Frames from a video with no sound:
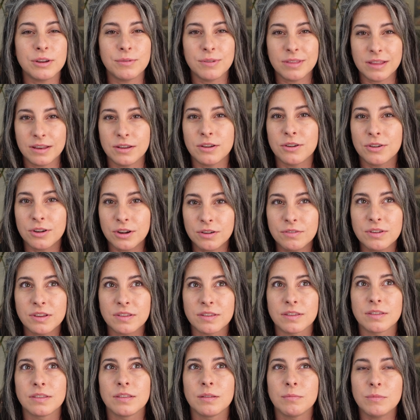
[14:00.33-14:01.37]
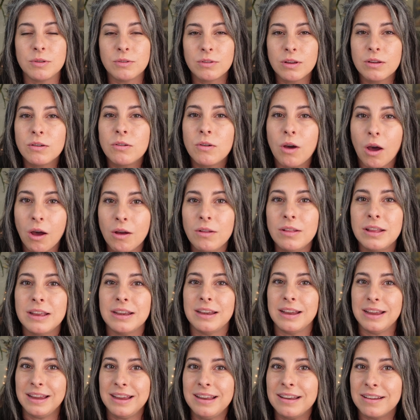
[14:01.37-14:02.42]
within your nervous system, you can call
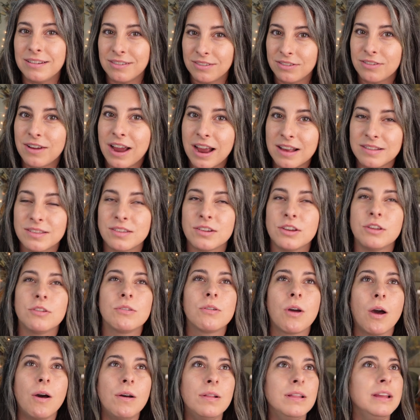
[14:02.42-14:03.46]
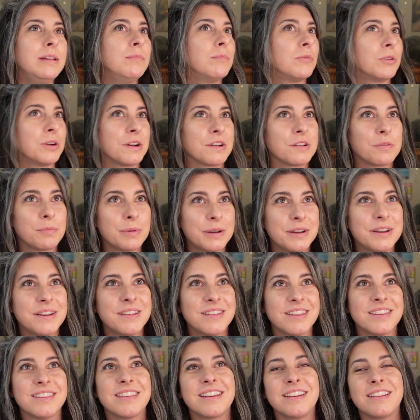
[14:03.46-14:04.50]
it in faster. You'll call in more
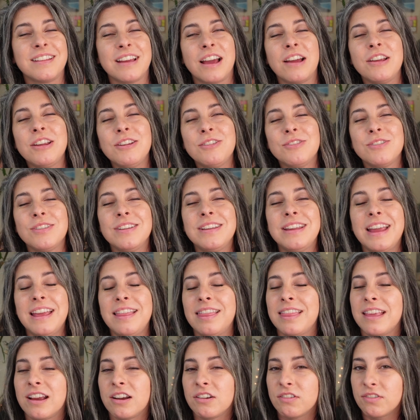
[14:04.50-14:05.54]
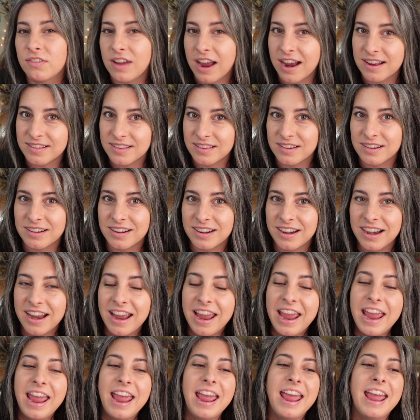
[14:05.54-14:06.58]
experiences that allow you to get there faster.
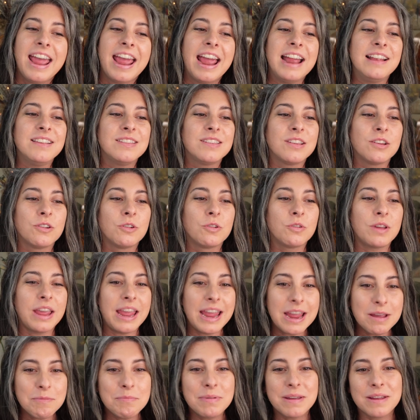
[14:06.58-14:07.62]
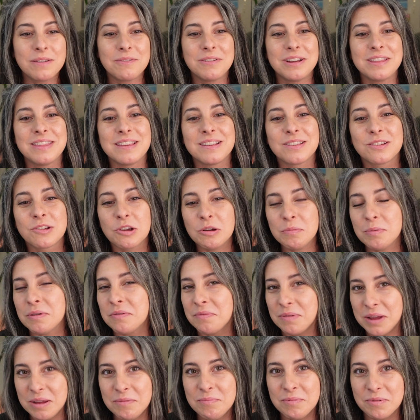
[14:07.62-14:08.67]
And so camping with this group
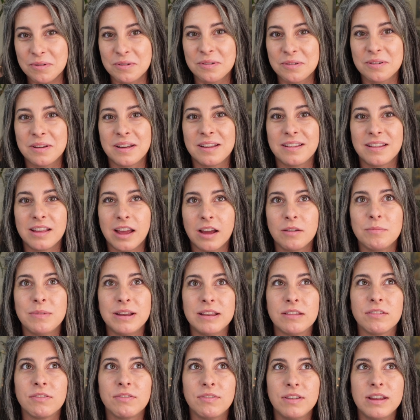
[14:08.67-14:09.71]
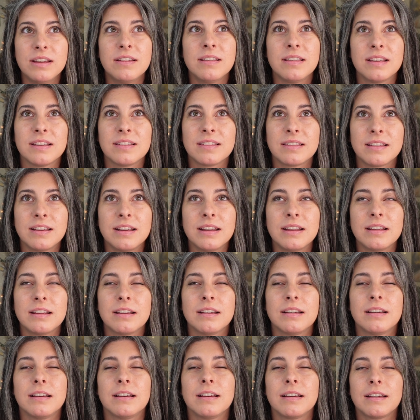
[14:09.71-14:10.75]
of people allowed me to feel this like,
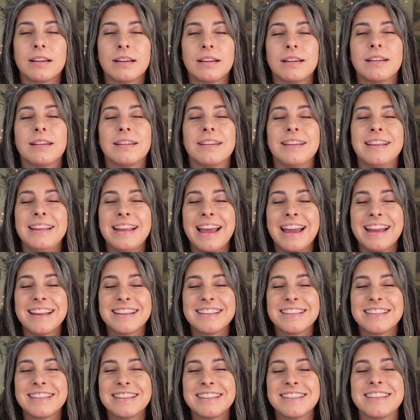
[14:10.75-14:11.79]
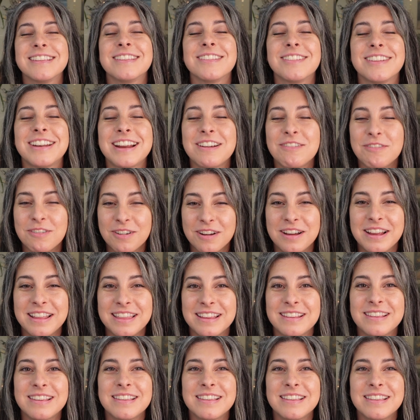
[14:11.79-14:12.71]
oh, yes, this is what I want.